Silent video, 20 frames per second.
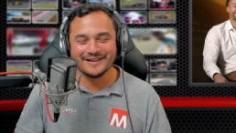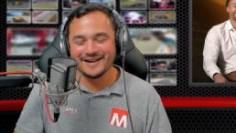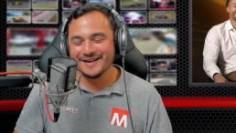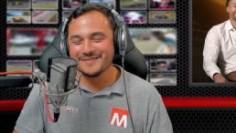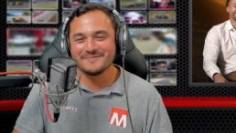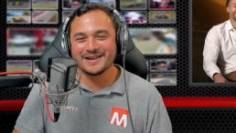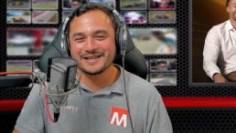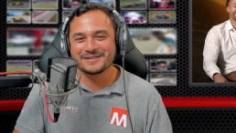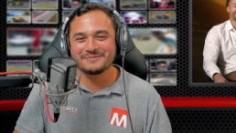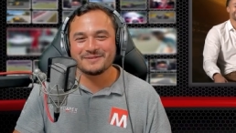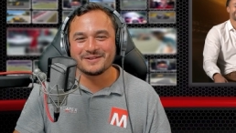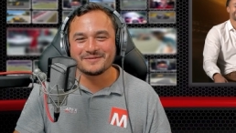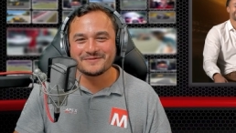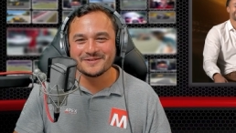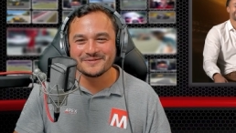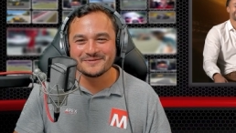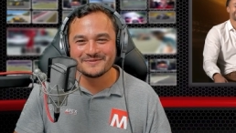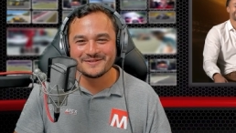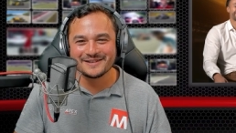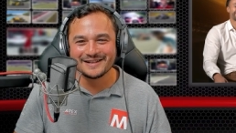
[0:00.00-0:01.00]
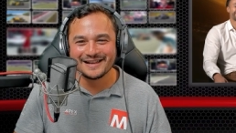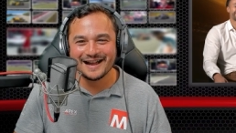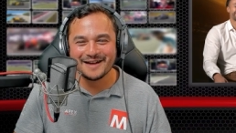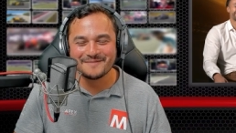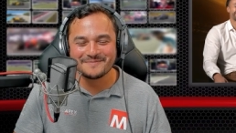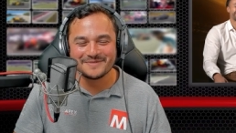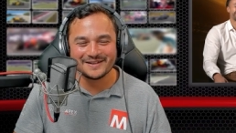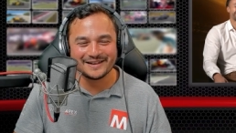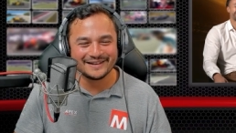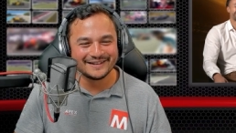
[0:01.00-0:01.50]
That makes me I'm feel so really happy.
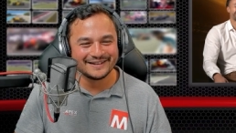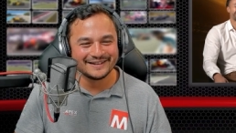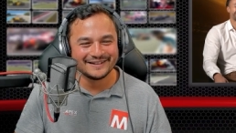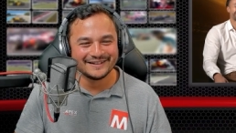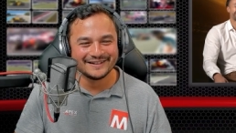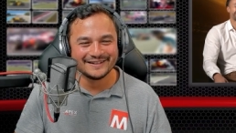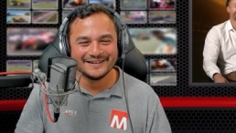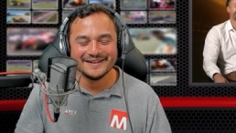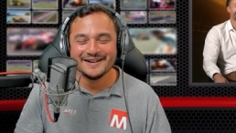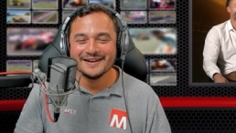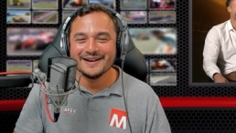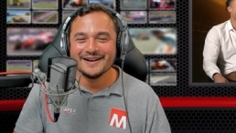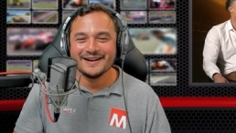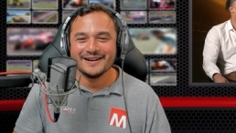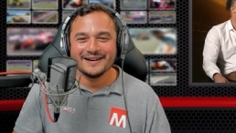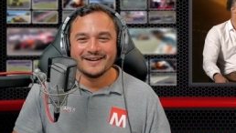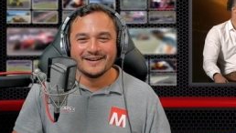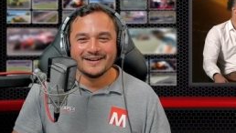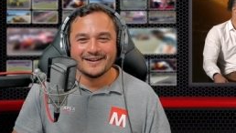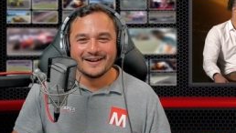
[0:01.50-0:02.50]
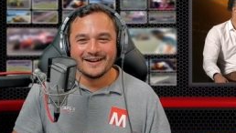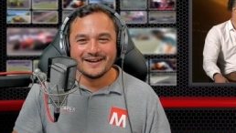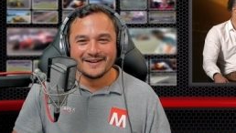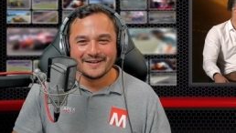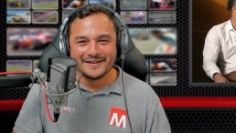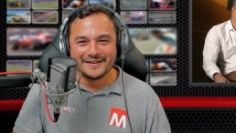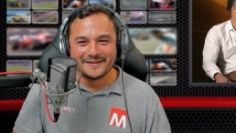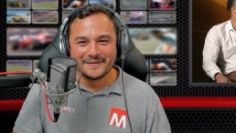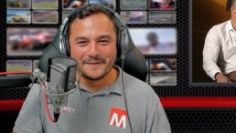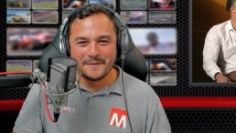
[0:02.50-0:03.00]
Listen, hey is gonna hate?
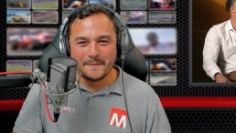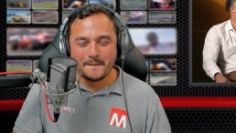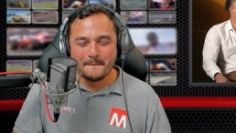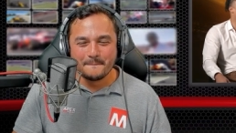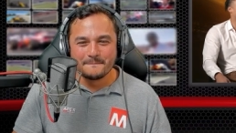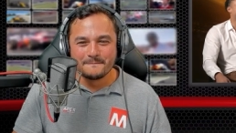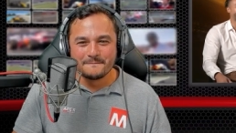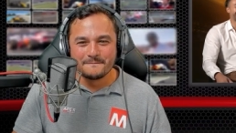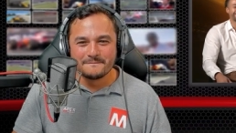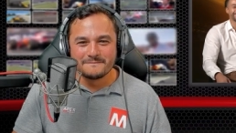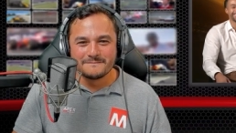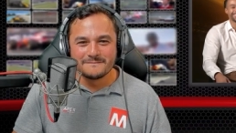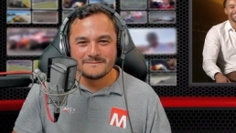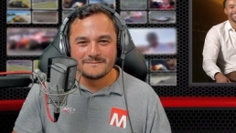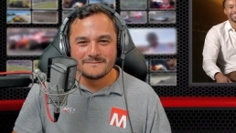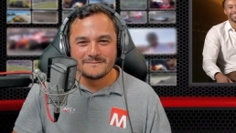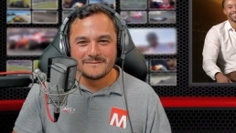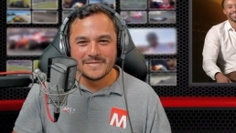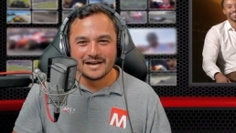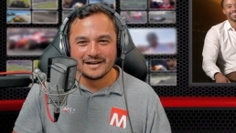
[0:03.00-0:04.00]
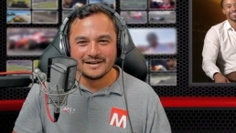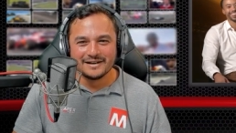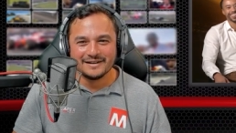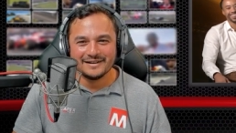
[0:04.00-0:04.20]
I don't know. To, I don't know what to tell you.